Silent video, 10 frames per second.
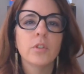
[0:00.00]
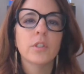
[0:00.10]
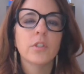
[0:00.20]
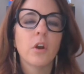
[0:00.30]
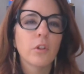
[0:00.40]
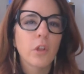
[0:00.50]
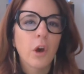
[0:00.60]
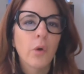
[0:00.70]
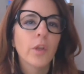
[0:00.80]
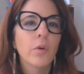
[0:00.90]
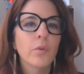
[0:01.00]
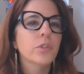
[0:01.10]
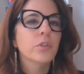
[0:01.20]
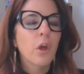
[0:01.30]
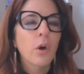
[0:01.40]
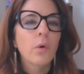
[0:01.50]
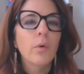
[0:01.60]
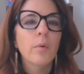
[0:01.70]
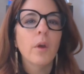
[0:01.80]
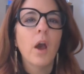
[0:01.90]
to start low and go
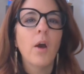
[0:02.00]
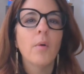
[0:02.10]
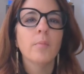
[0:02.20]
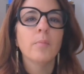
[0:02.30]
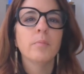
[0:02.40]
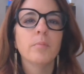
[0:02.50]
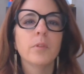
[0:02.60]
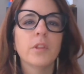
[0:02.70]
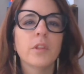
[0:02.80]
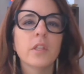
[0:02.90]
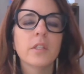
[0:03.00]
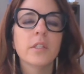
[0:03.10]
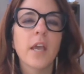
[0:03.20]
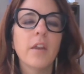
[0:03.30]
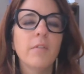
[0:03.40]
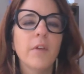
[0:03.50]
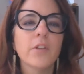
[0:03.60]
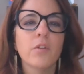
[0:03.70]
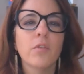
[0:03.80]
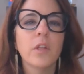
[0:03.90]
slow. The side
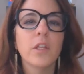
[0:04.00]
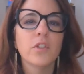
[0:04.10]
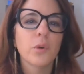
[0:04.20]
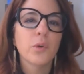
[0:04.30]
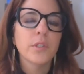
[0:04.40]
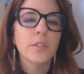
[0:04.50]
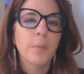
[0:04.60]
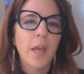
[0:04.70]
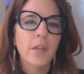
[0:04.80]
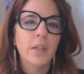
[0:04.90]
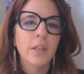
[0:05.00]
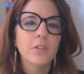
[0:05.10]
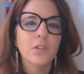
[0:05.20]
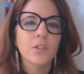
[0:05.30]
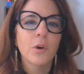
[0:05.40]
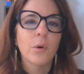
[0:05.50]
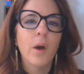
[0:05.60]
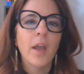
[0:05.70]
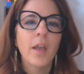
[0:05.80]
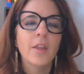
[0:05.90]
effects are really dose dependent. So
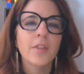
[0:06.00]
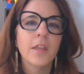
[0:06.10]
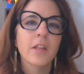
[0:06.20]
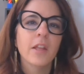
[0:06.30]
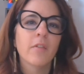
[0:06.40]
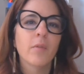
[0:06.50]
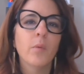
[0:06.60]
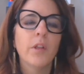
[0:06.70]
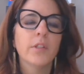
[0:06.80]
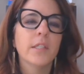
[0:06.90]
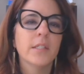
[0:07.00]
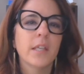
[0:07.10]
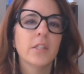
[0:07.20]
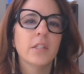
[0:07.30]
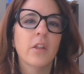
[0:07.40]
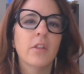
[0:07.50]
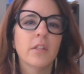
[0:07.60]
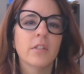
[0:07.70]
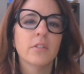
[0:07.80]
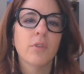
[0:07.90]
I think, like, if we want success on
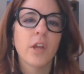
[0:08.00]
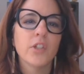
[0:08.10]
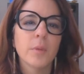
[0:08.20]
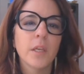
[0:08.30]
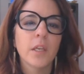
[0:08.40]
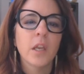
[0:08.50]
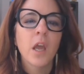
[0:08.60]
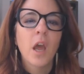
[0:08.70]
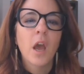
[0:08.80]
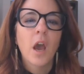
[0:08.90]
this regimen,